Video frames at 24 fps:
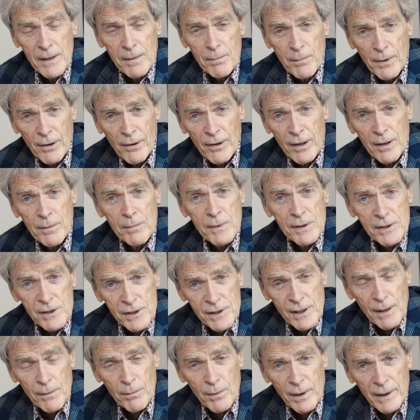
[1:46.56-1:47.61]
Miriam is
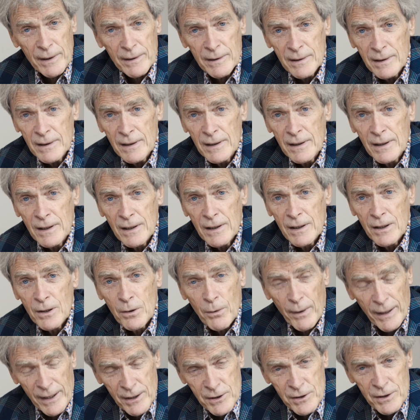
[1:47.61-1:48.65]
someone
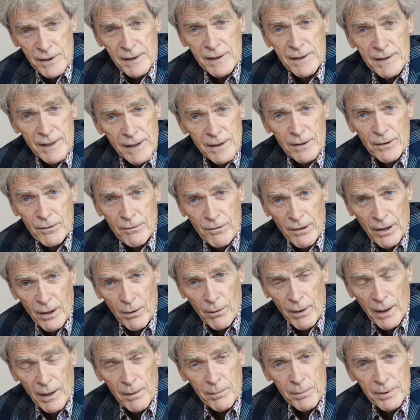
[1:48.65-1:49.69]
who actually didn't
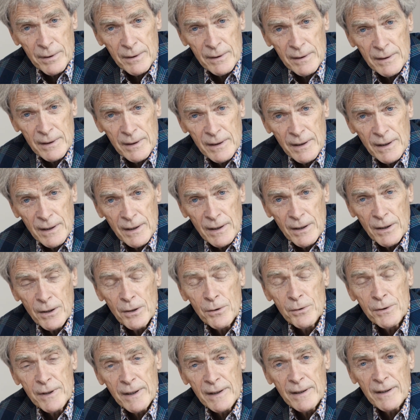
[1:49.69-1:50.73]
grow up,
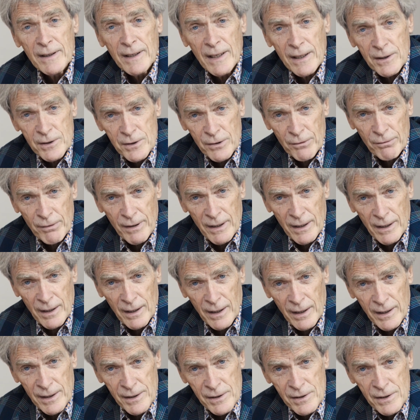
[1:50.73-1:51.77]
who didn't get to
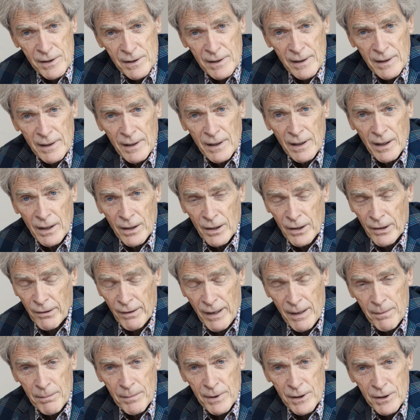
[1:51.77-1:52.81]
realize
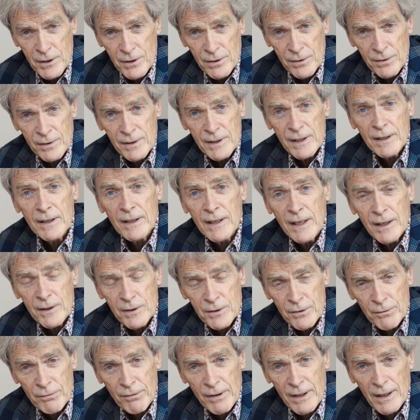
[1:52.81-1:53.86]
her ambition, didn't get
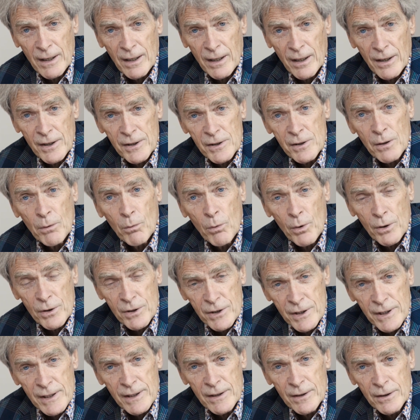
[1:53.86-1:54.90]
to realize what
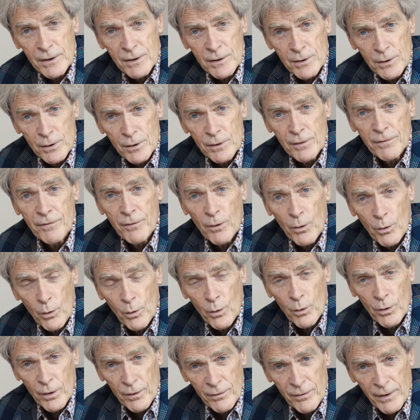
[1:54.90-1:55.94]
she could do for
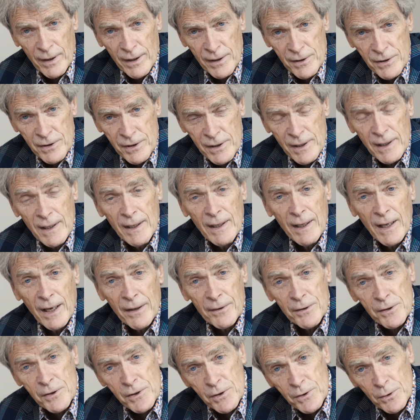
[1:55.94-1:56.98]
all of us.
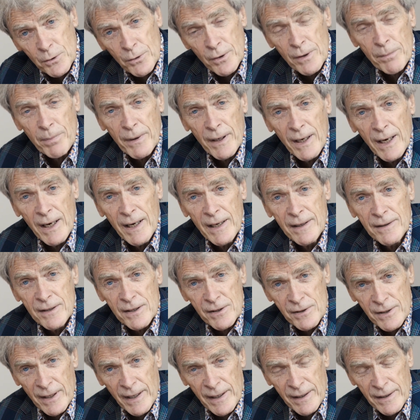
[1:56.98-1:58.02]
And the story behind
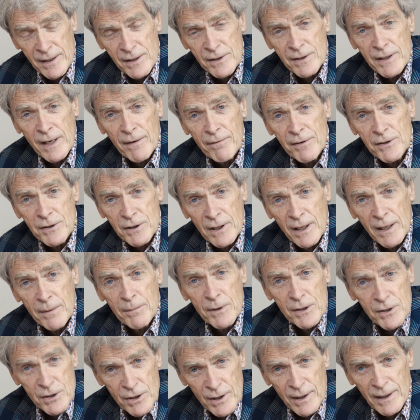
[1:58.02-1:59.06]
this ad is every time
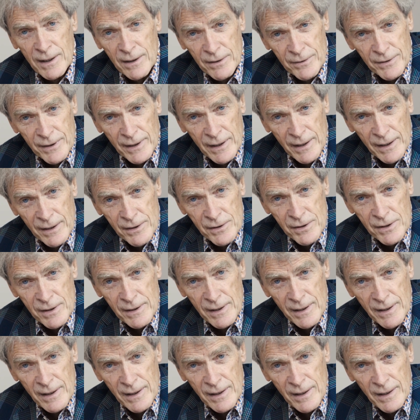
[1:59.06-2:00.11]
a child dies,
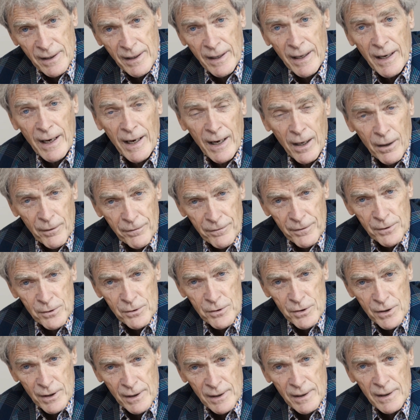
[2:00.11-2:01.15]
our
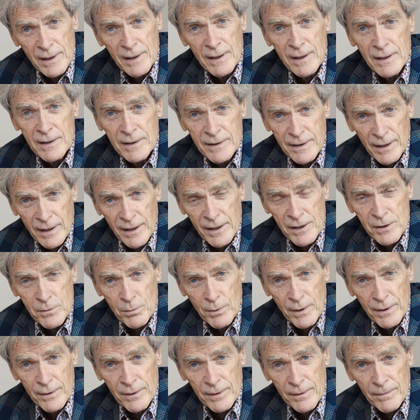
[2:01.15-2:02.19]
future dies
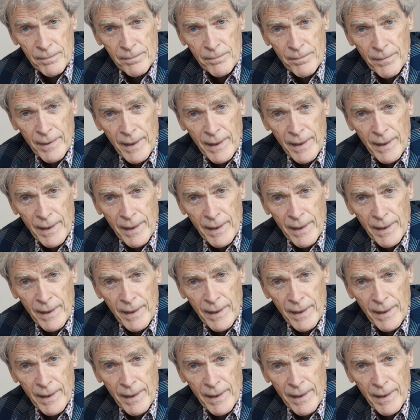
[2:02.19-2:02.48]
with them.